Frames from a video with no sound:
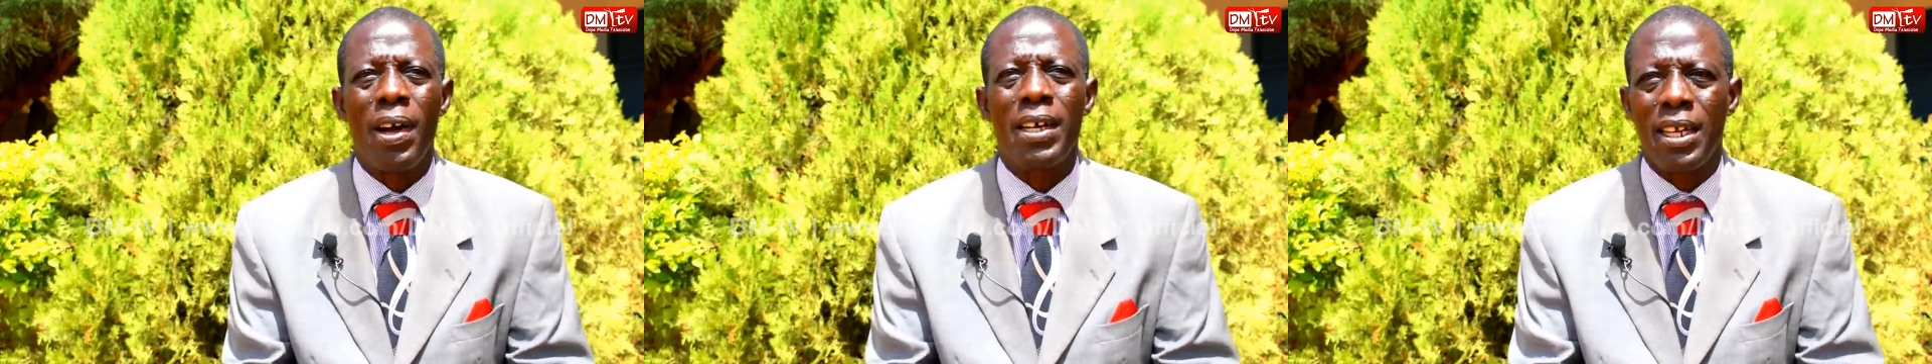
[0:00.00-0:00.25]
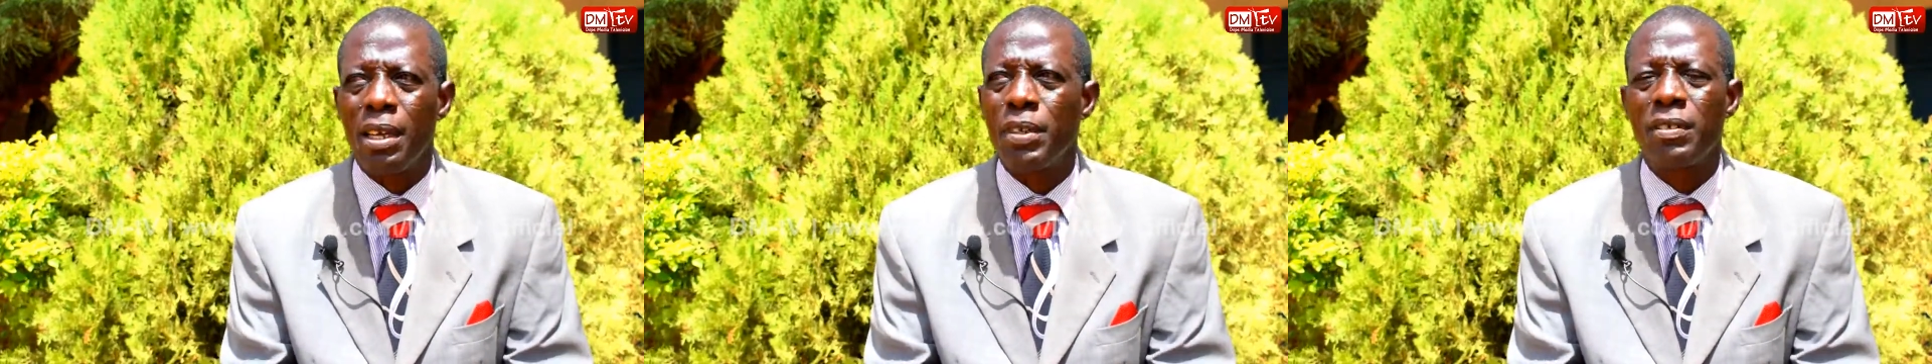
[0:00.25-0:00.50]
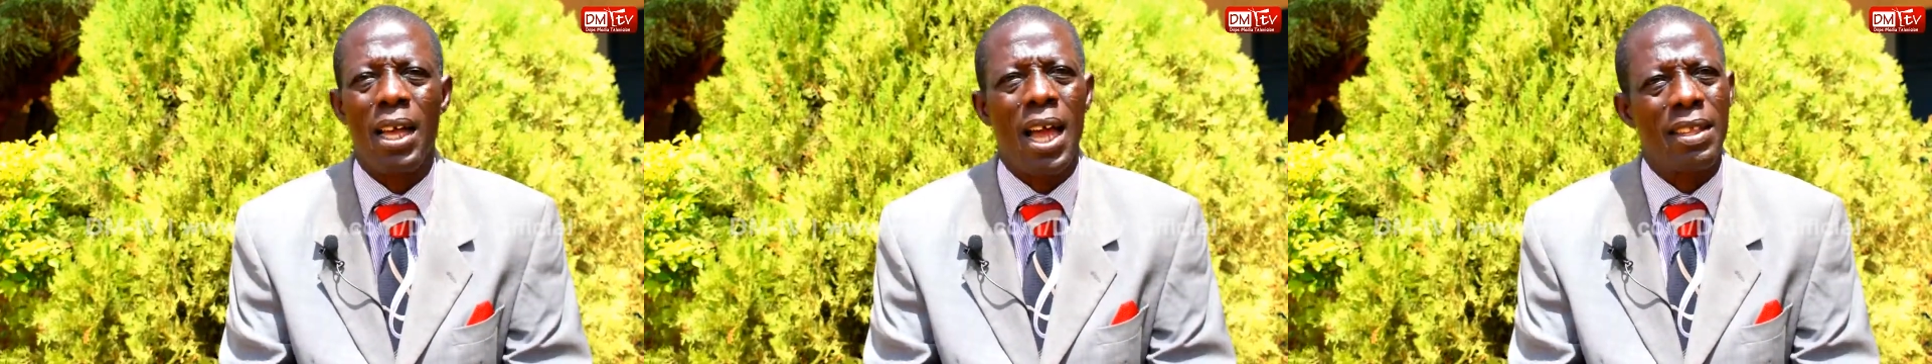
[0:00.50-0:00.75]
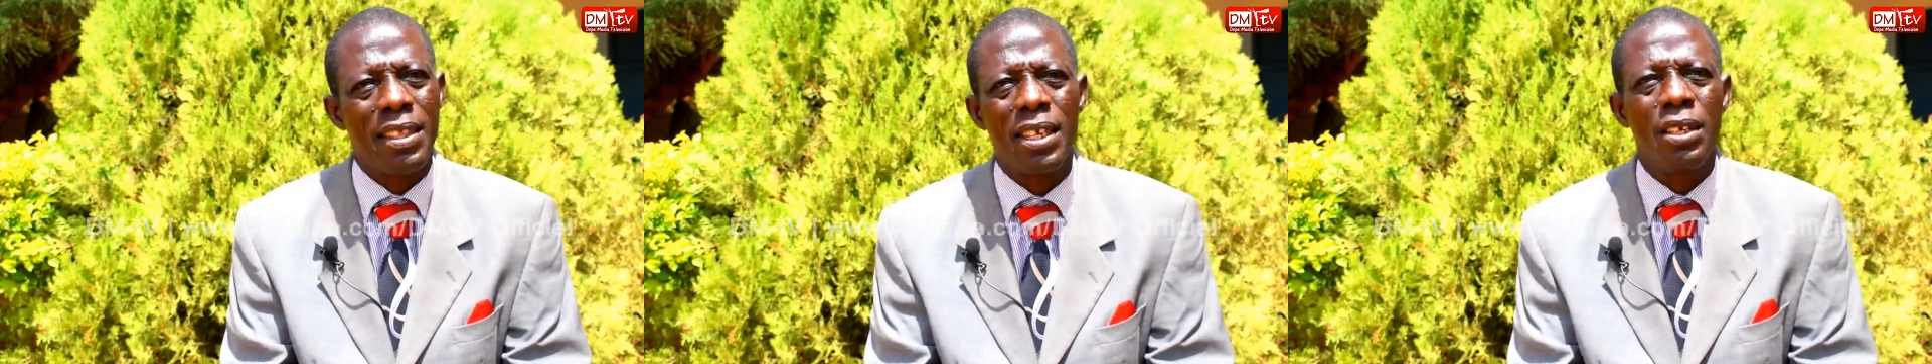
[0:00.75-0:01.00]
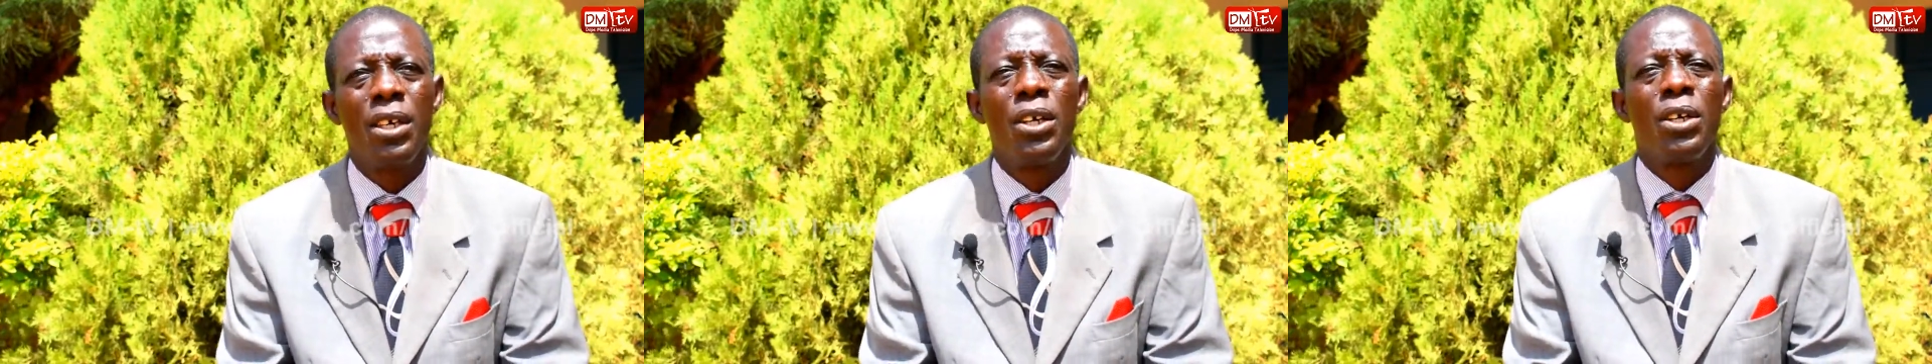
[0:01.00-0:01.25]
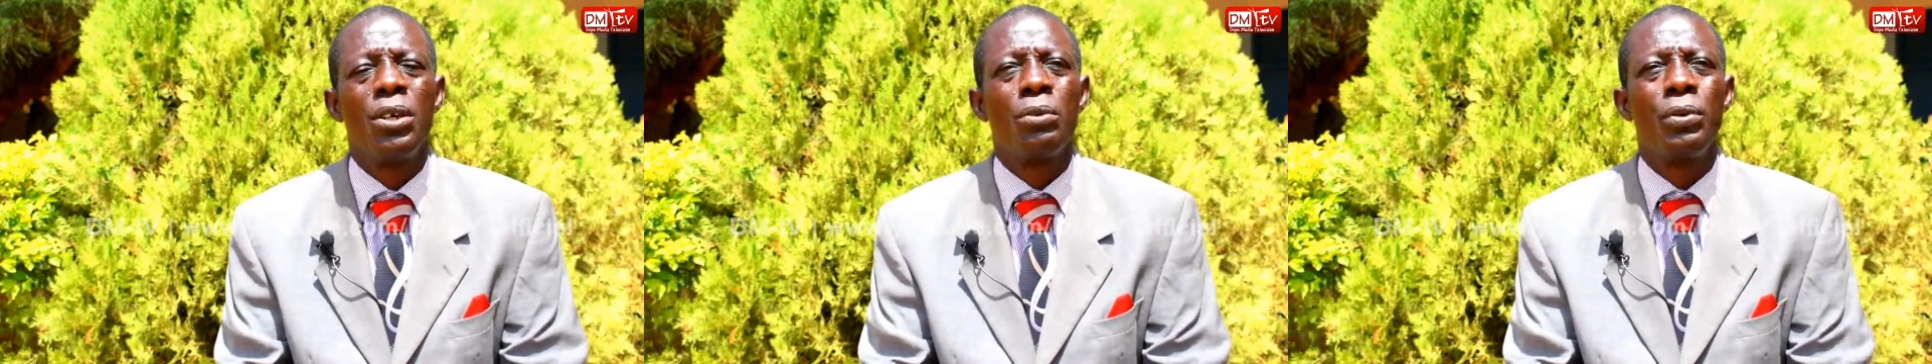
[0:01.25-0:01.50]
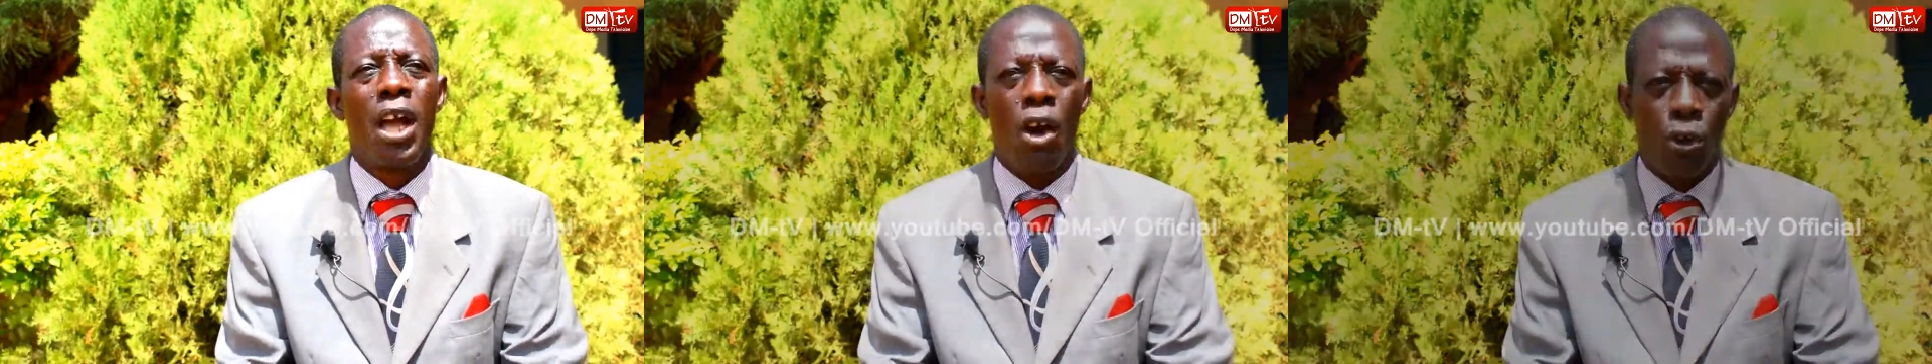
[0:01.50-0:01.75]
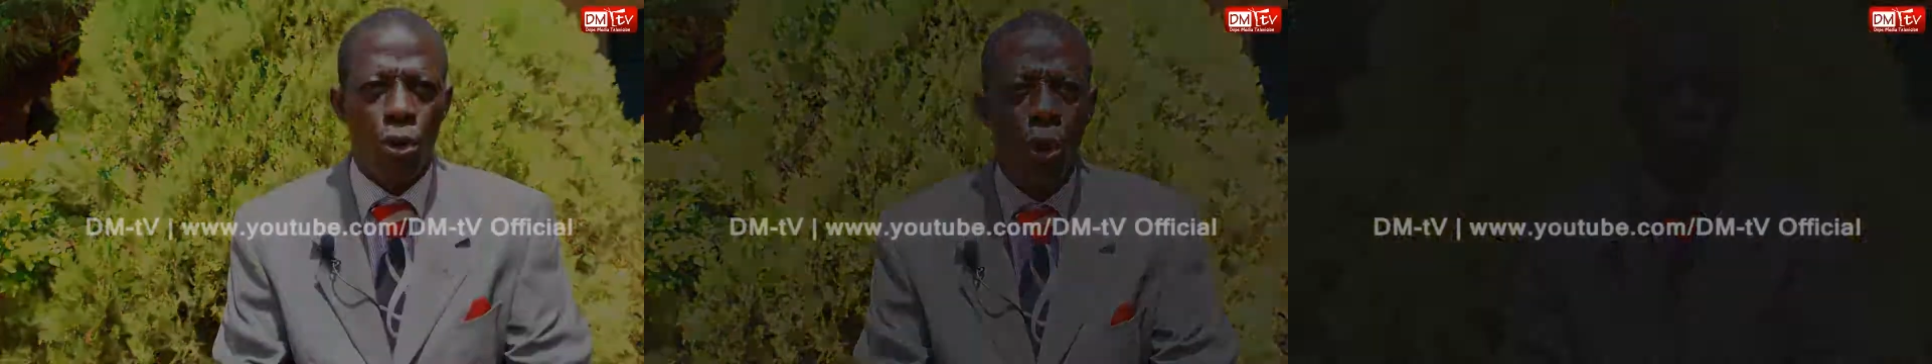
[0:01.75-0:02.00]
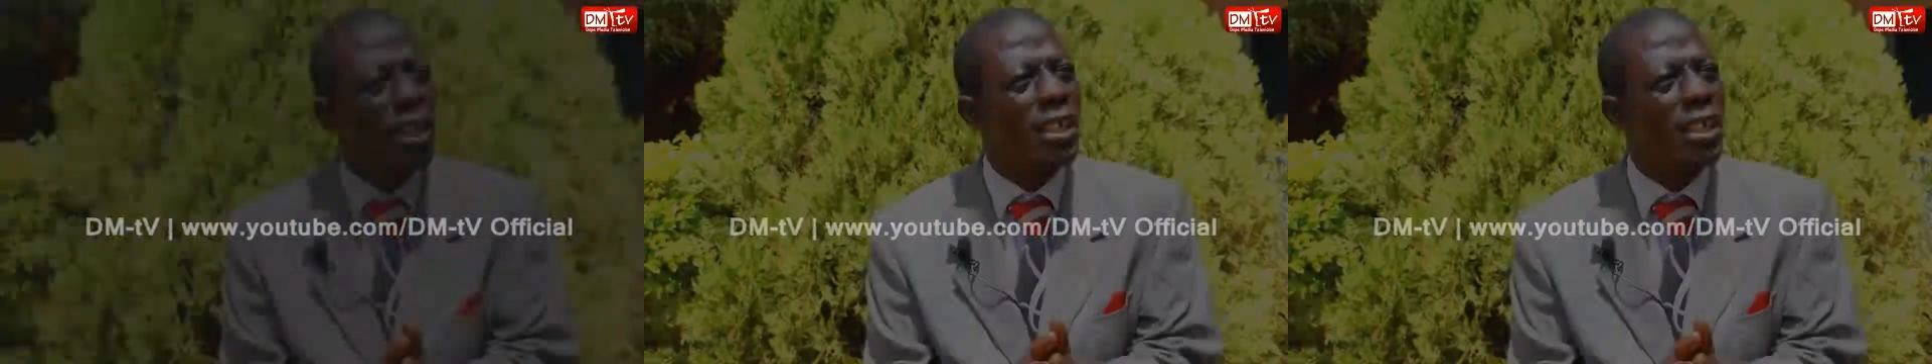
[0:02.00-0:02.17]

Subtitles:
academics, I think we are on course.